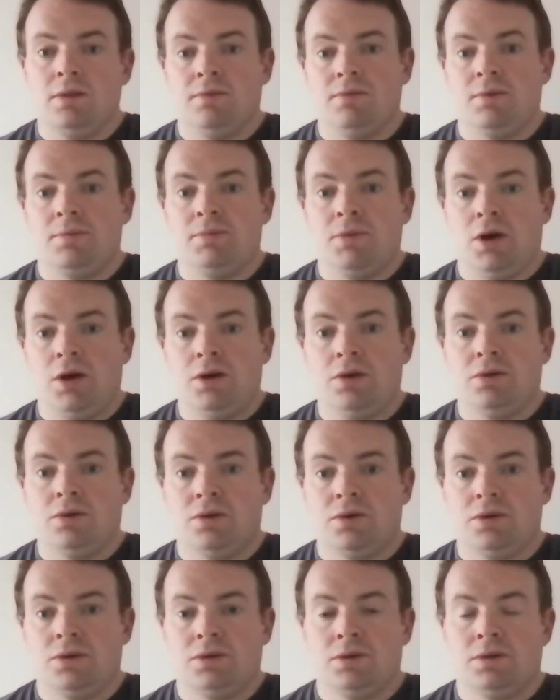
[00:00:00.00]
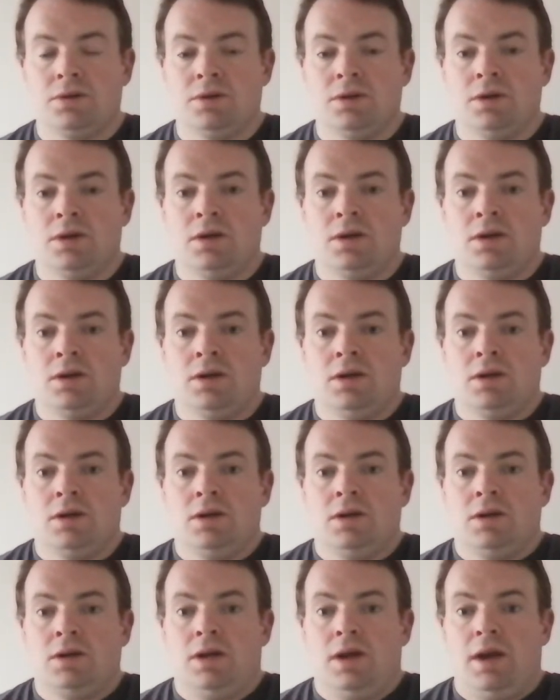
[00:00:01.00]
from now on,
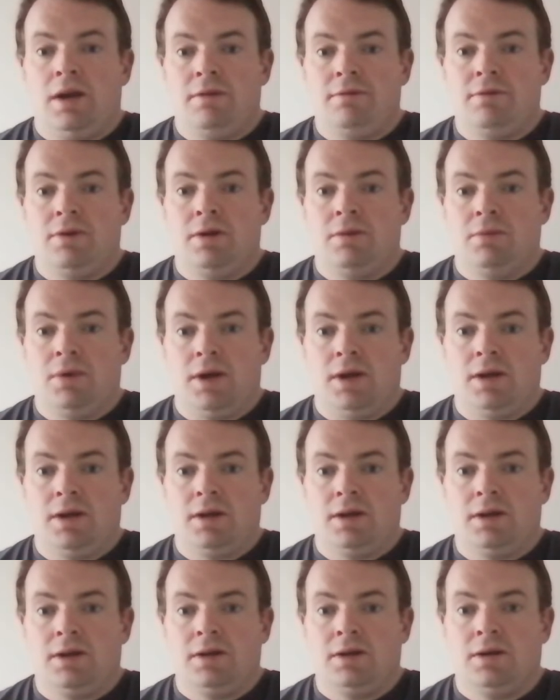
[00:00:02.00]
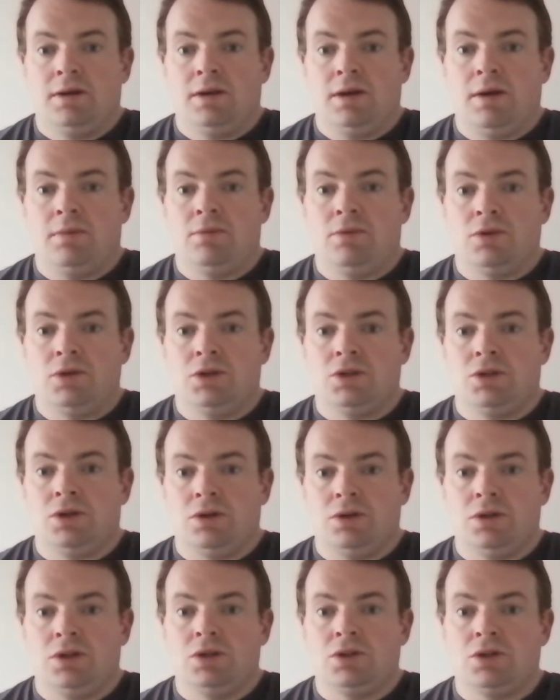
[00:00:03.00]
every week I'm going to
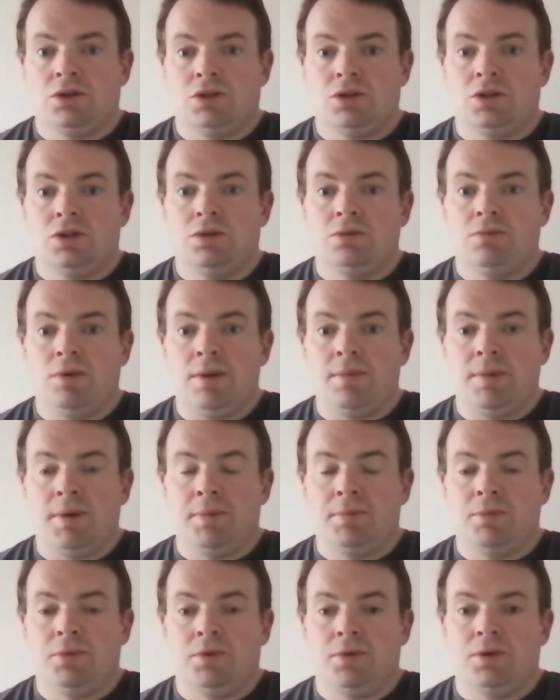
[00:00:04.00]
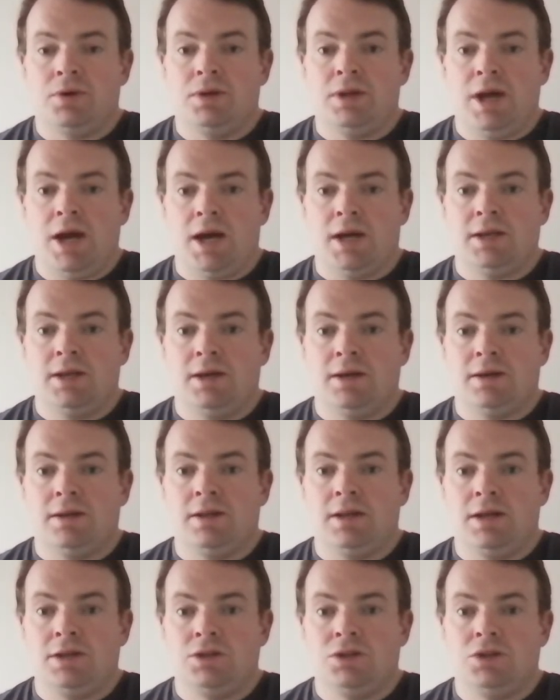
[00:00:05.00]
start discussing a wee bit more technical
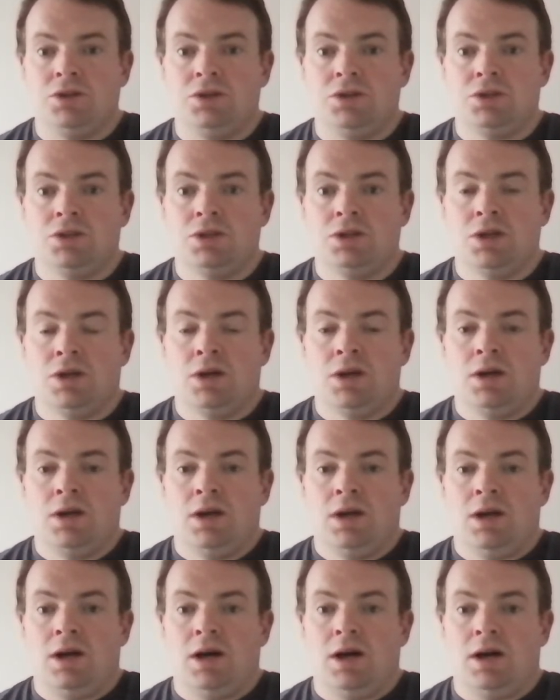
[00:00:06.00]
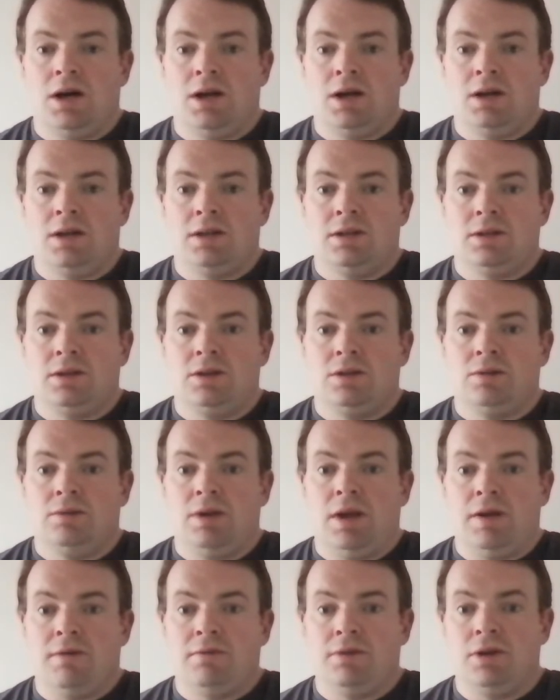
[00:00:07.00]
issues and
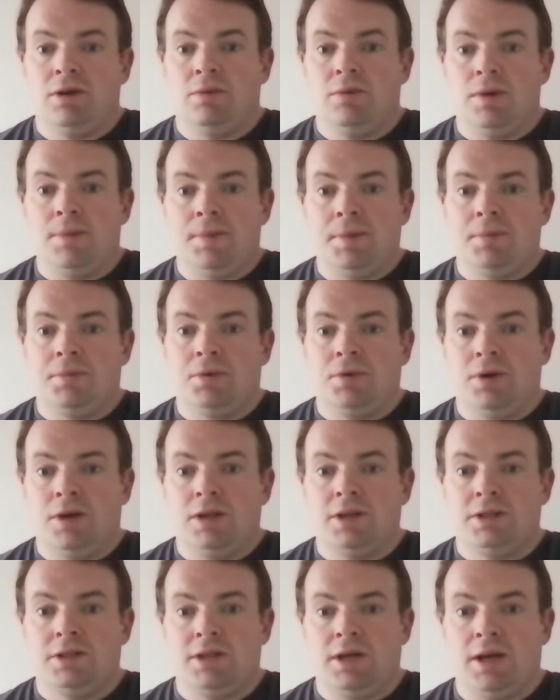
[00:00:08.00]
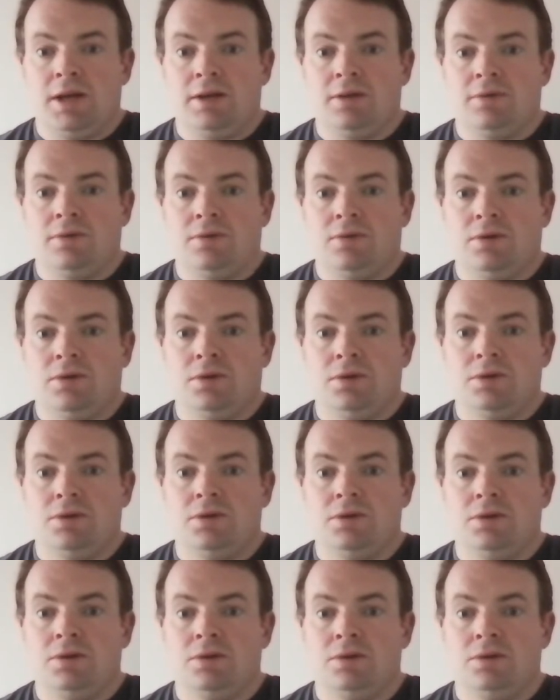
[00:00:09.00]
giving you a wee bit more insight
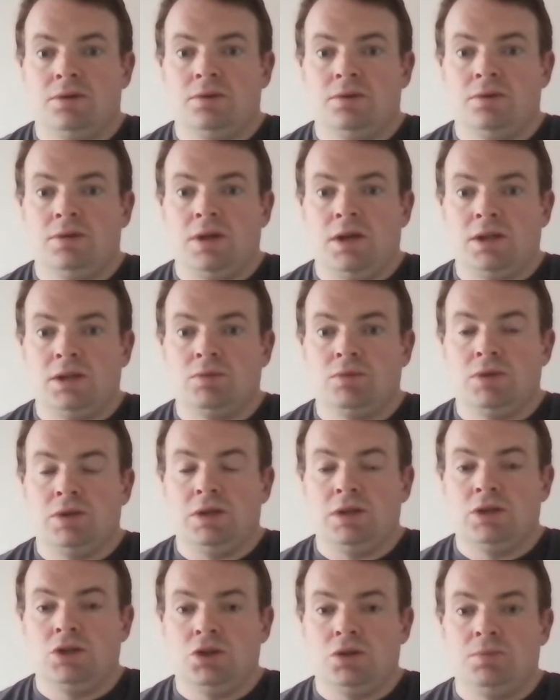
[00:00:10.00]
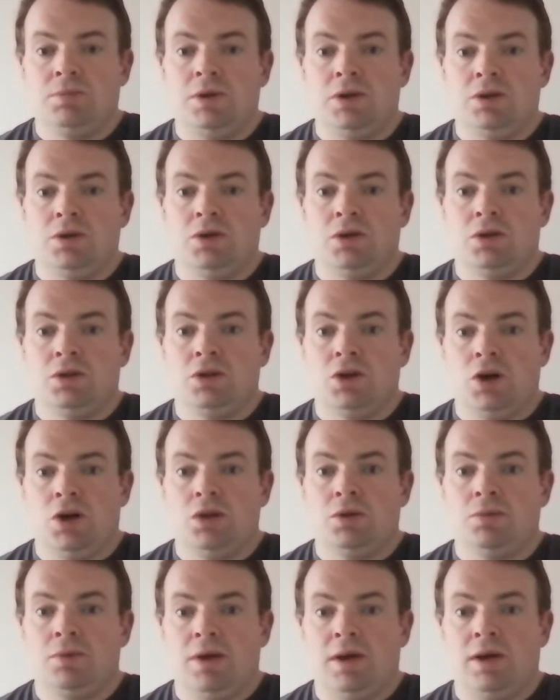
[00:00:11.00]
on things that we should be doing now
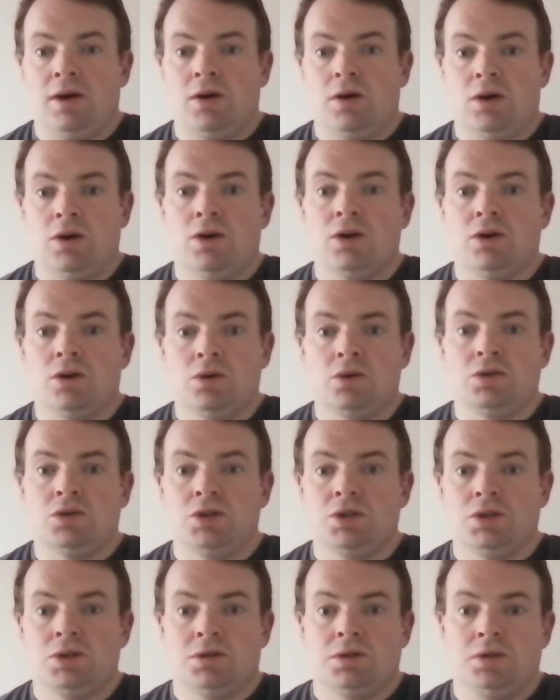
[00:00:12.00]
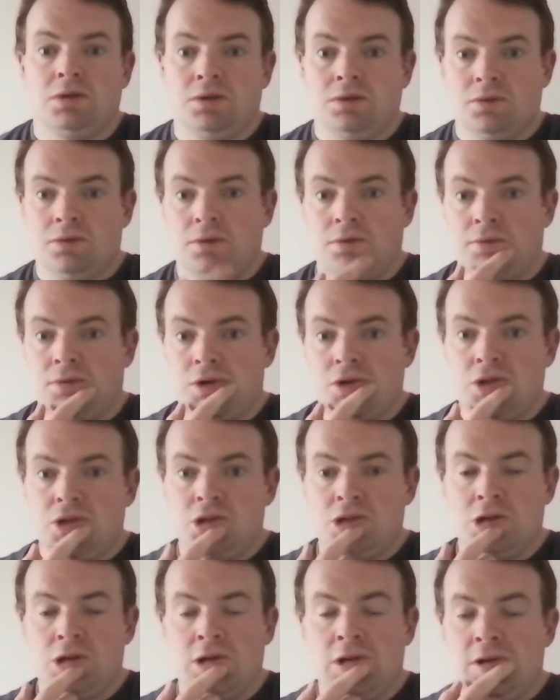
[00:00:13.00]
that we are a coach. The first
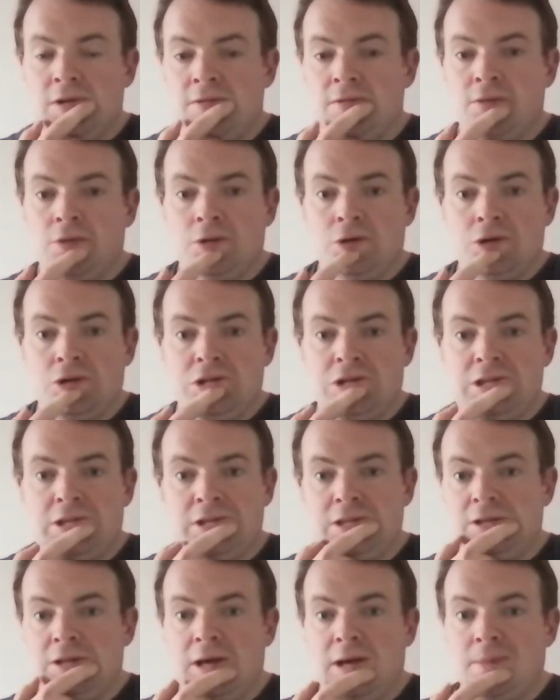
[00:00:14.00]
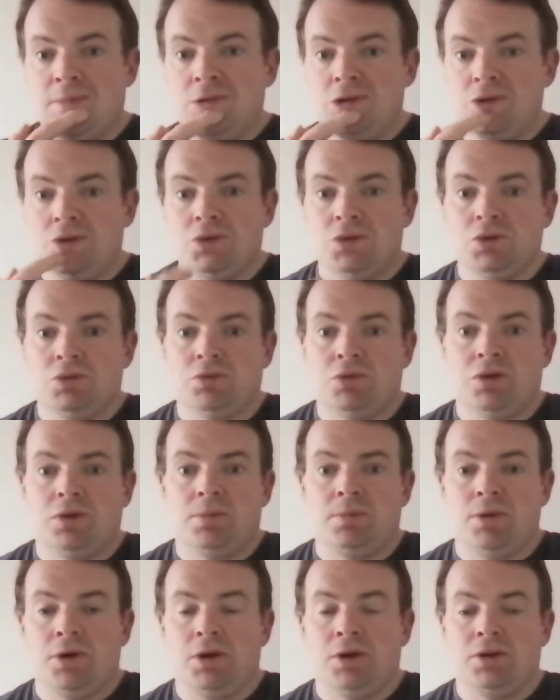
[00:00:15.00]
four episodes were
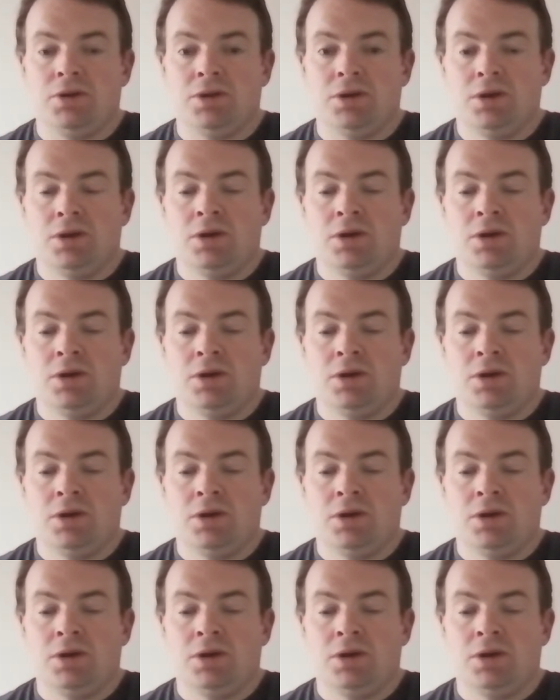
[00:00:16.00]
about